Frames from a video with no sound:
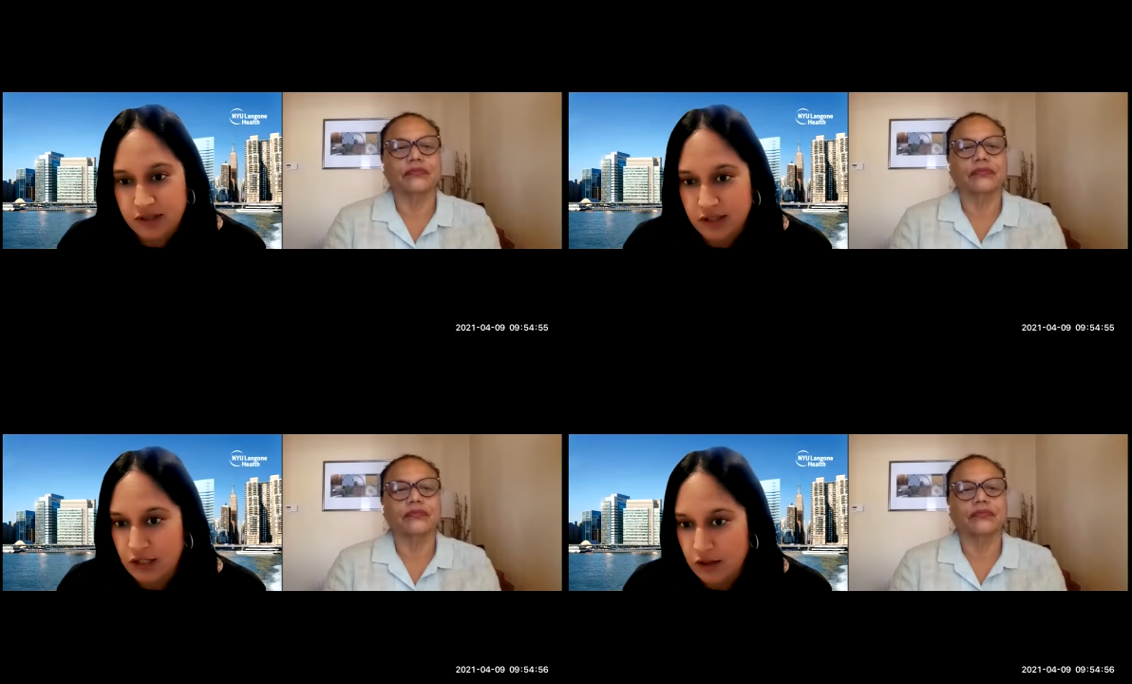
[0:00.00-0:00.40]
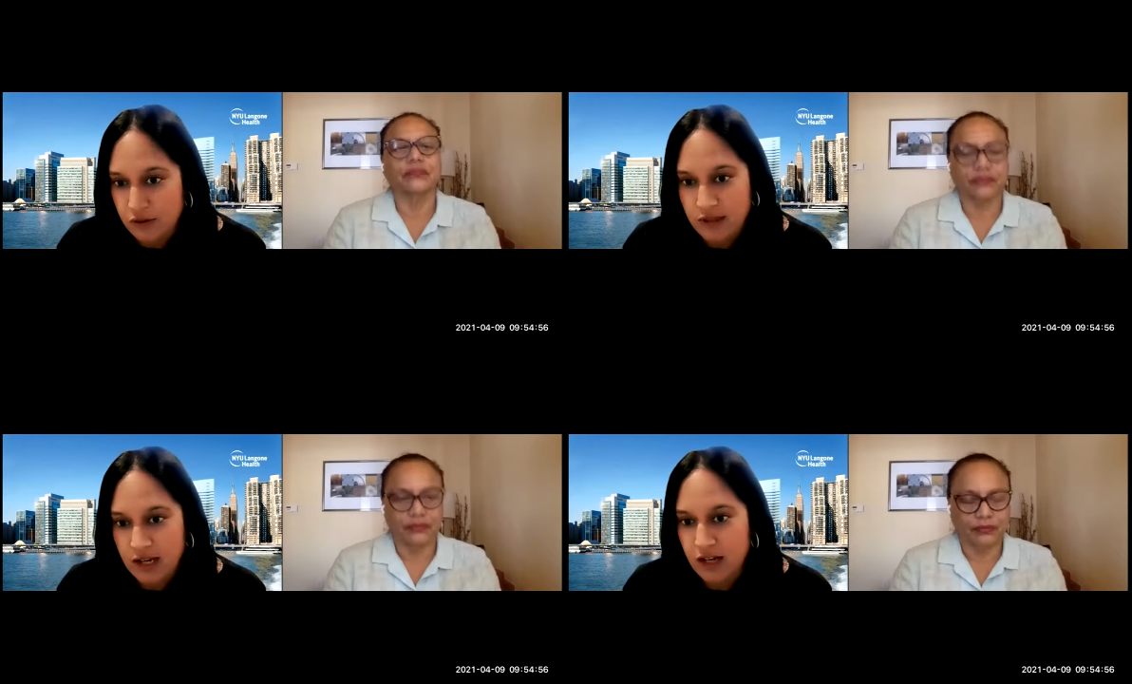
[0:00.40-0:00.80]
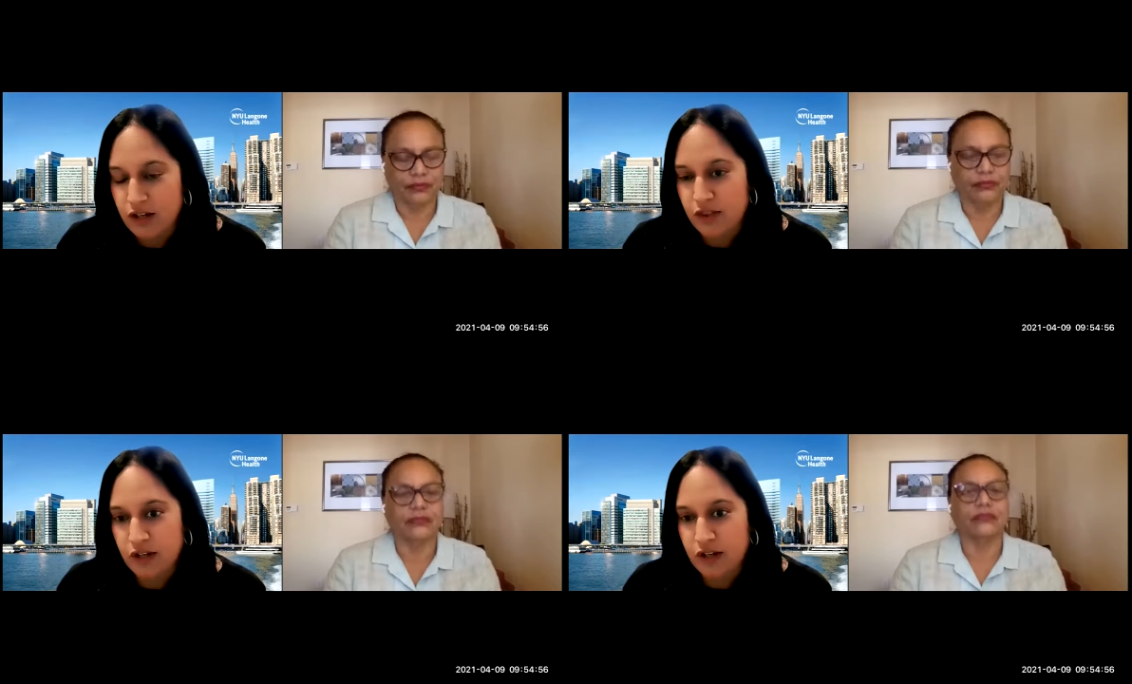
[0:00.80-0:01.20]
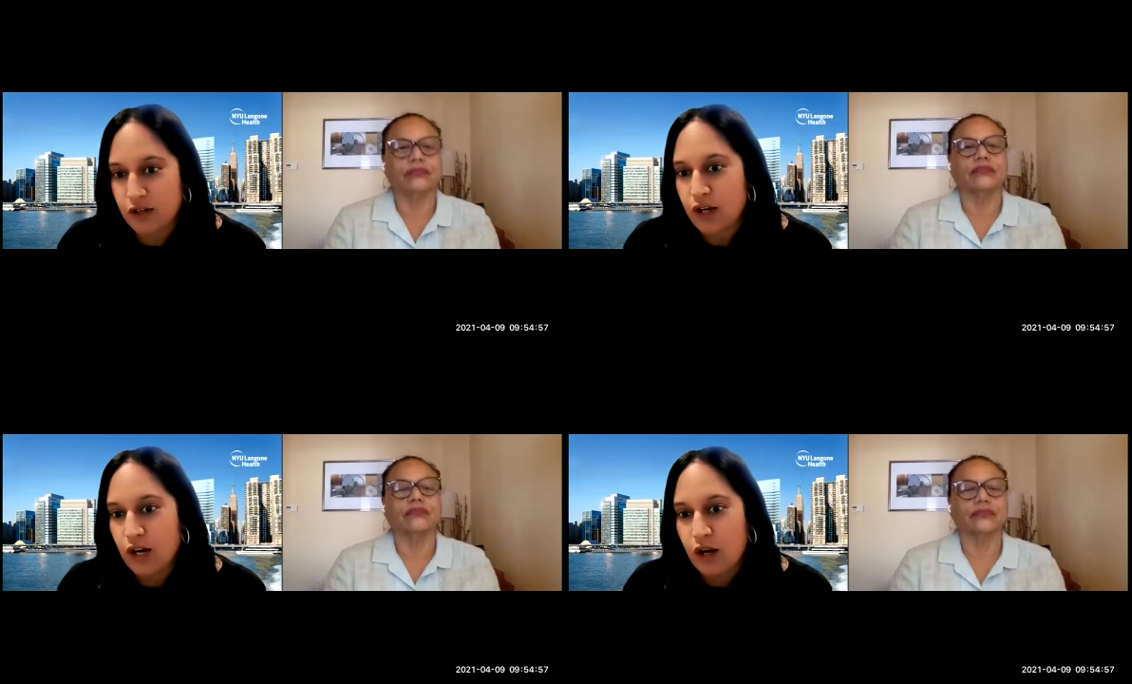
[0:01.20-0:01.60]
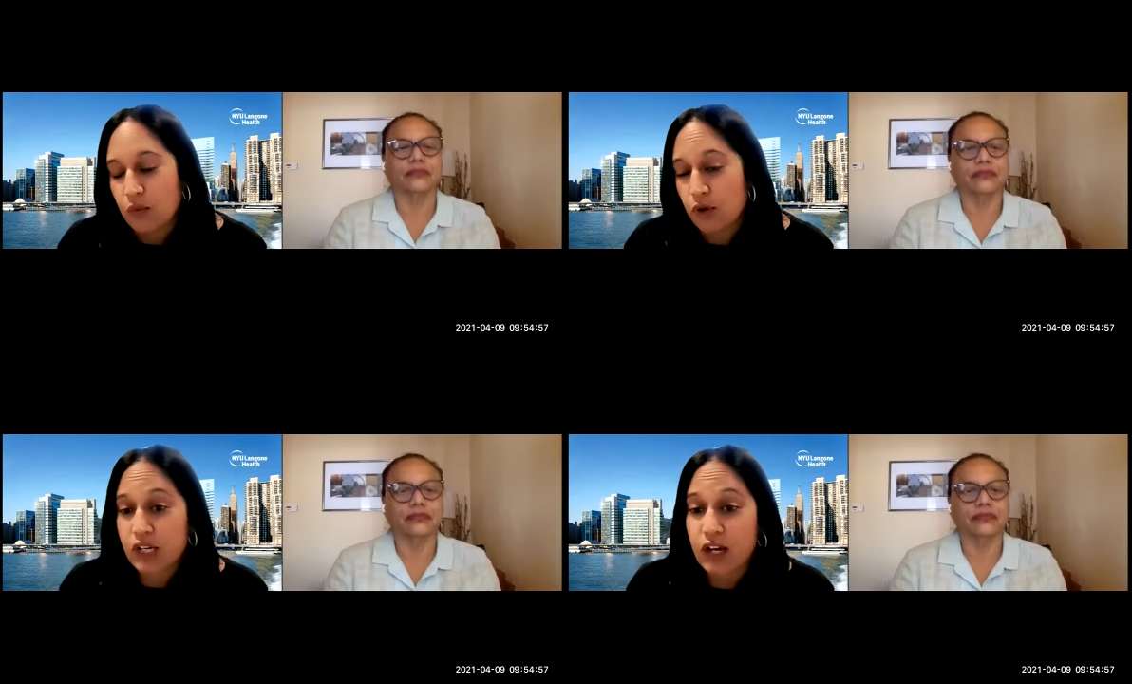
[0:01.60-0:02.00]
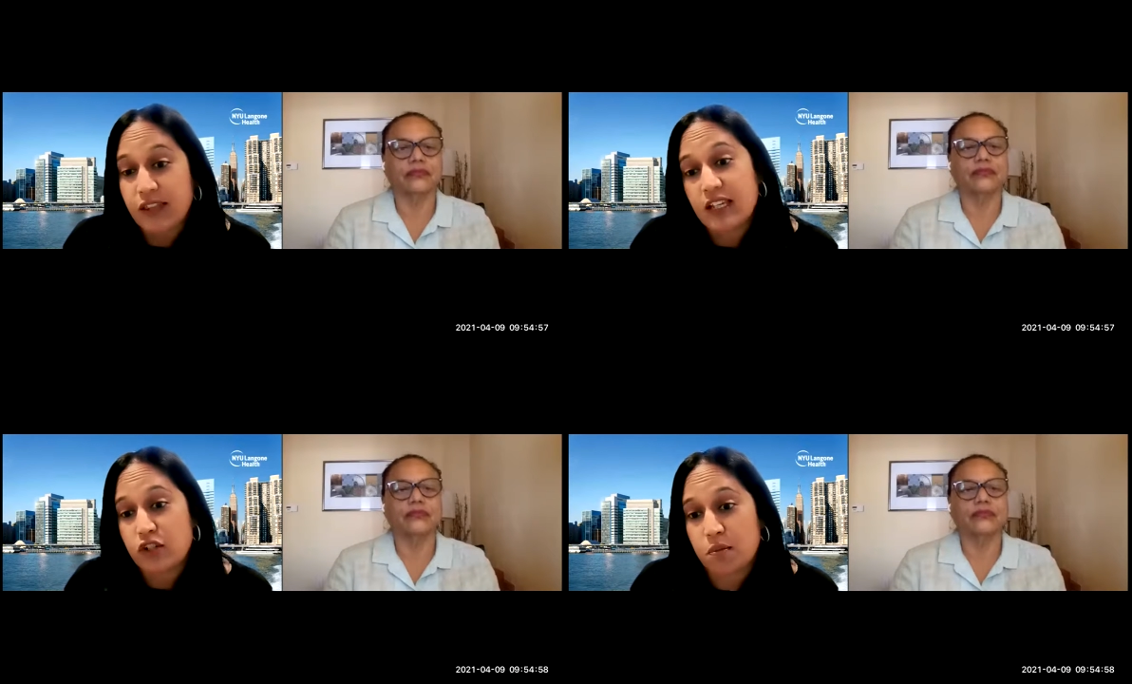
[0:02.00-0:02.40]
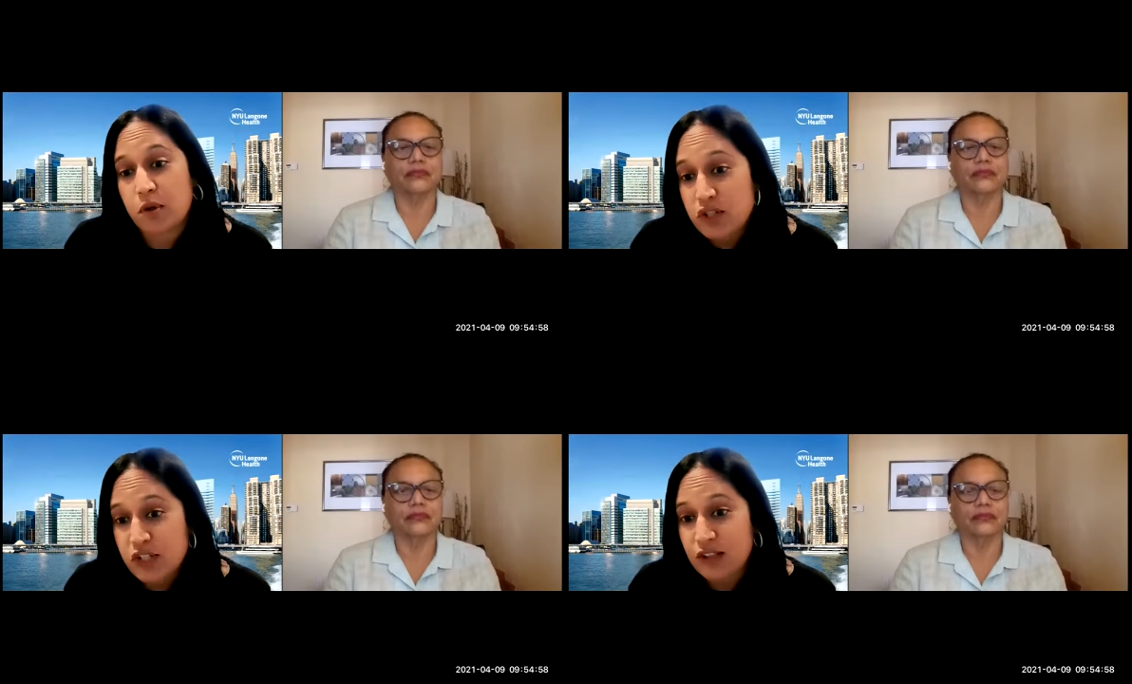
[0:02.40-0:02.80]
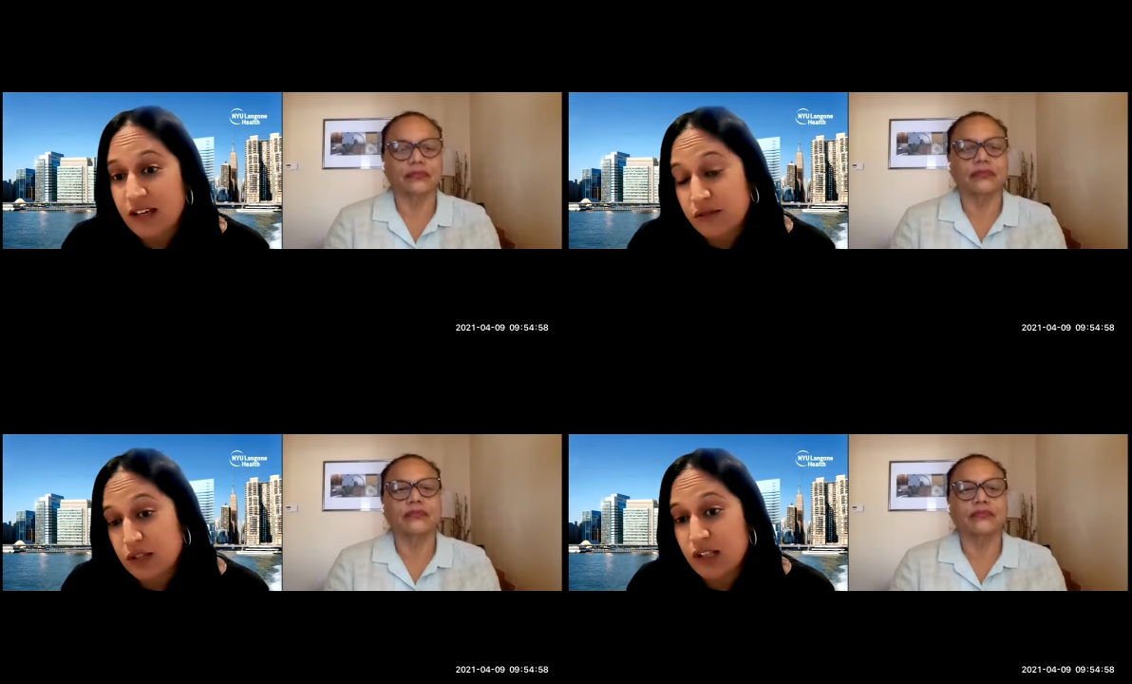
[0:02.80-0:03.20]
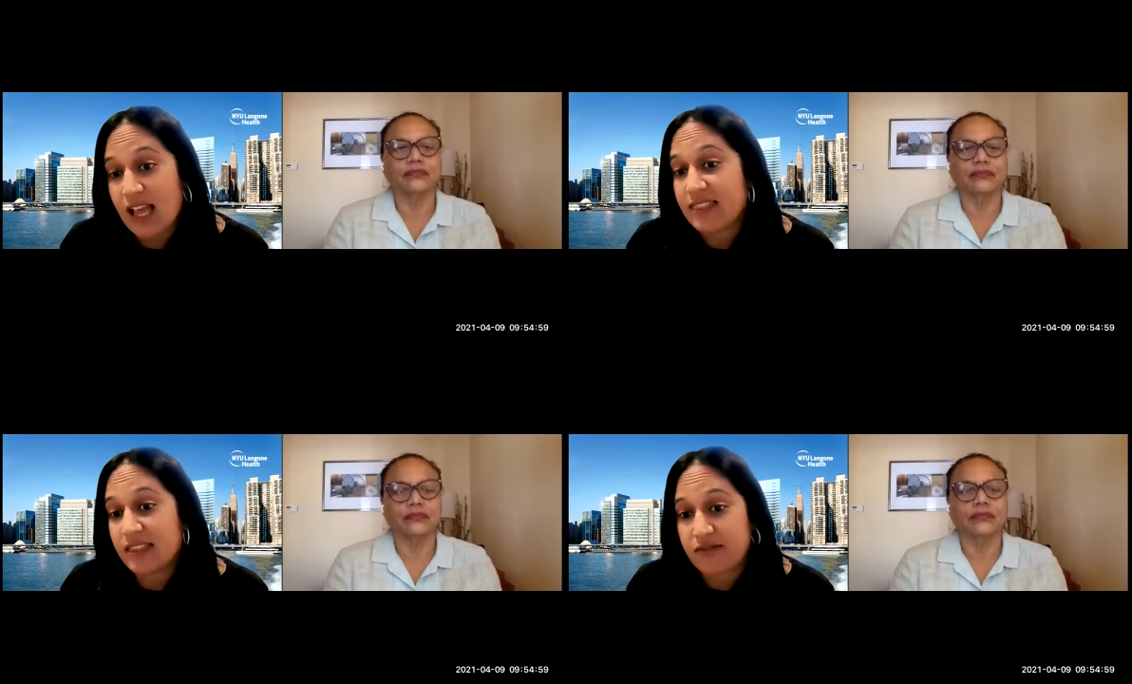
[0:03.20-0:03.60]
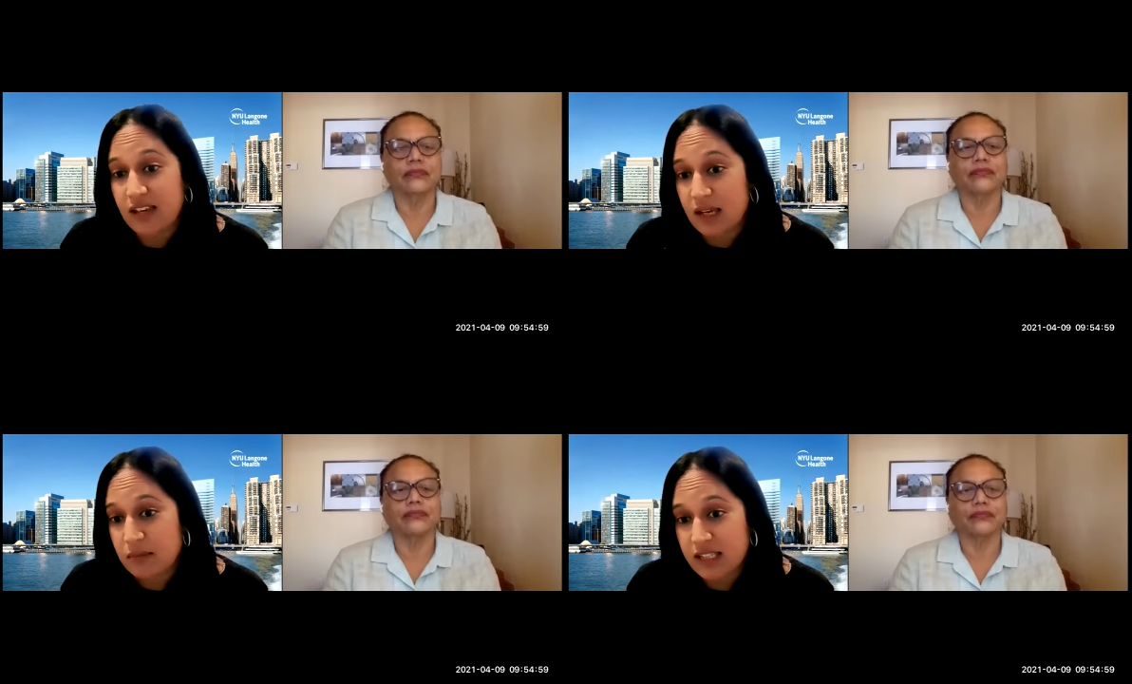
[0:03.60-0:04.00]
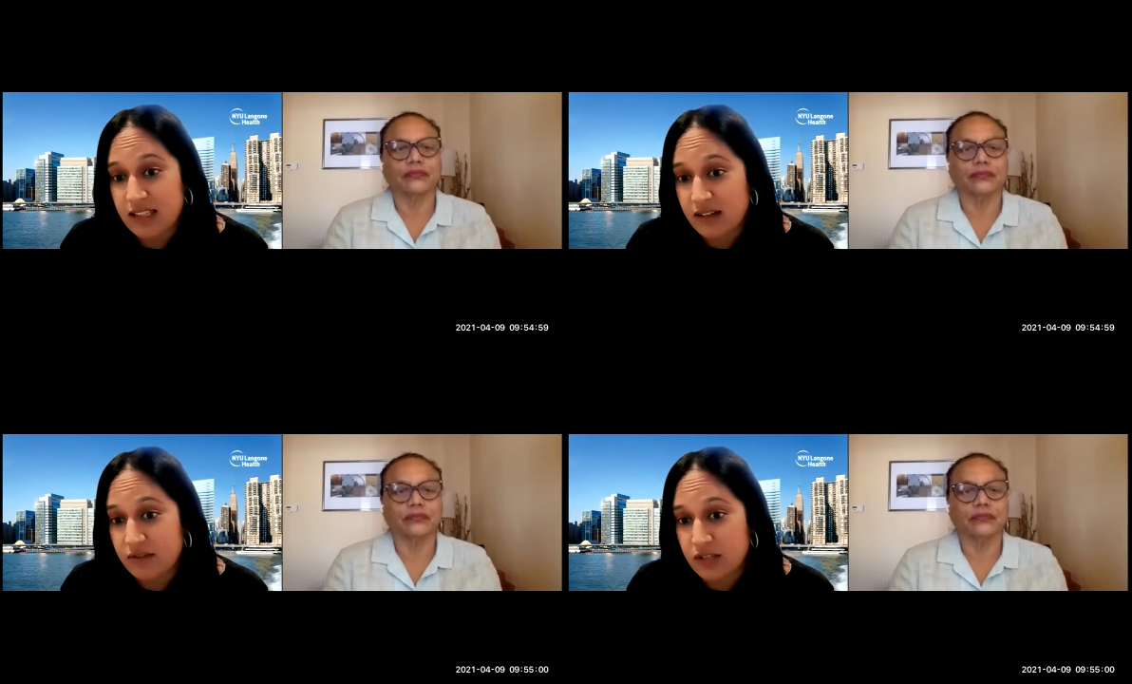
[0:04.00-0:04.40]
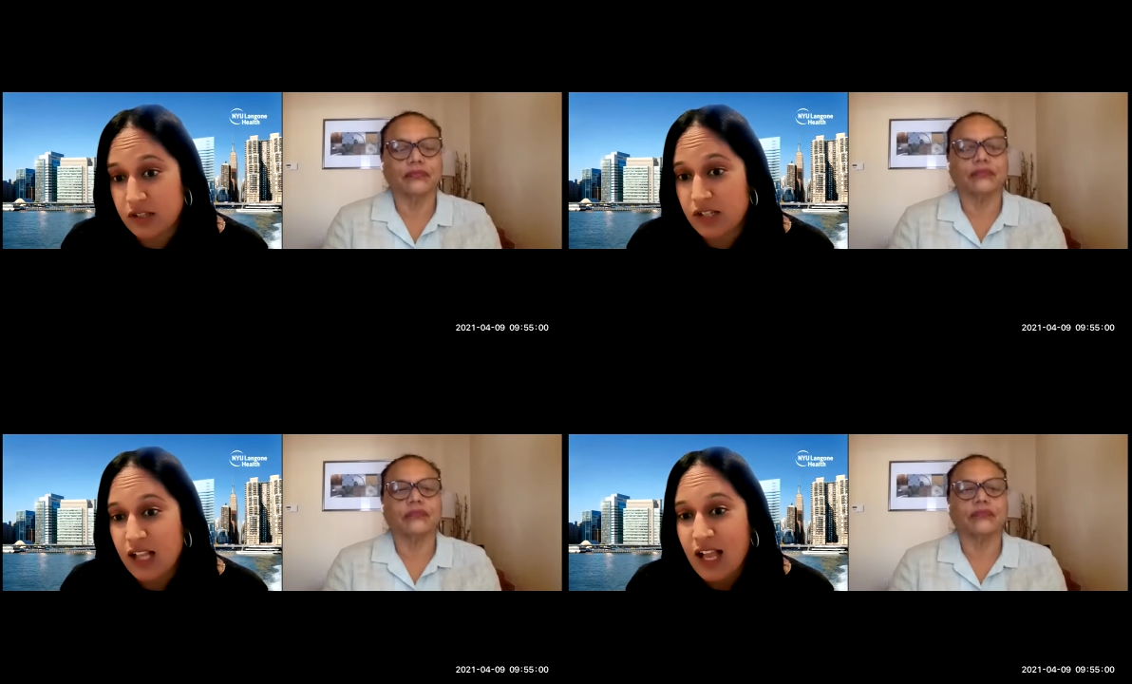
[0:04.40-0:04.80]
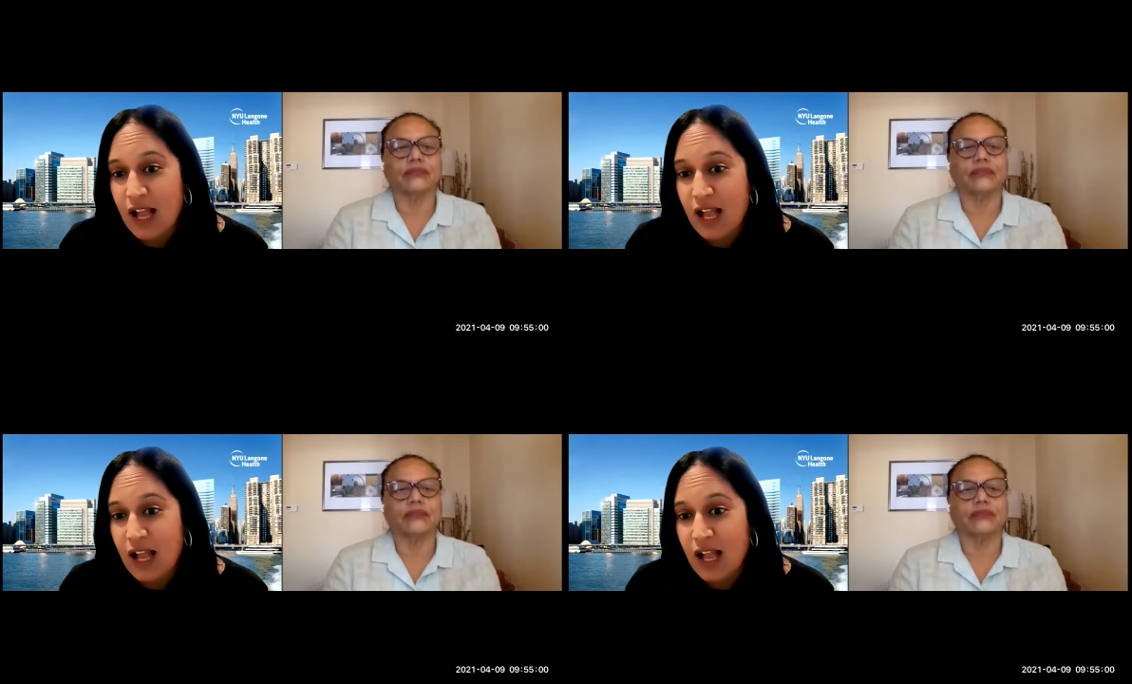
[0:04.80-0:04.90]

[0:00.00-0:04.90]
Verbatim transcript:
Speaker 1: You know, they're, they're working mm-hmm. on the mm-hmm. interpersonal level, at the family level,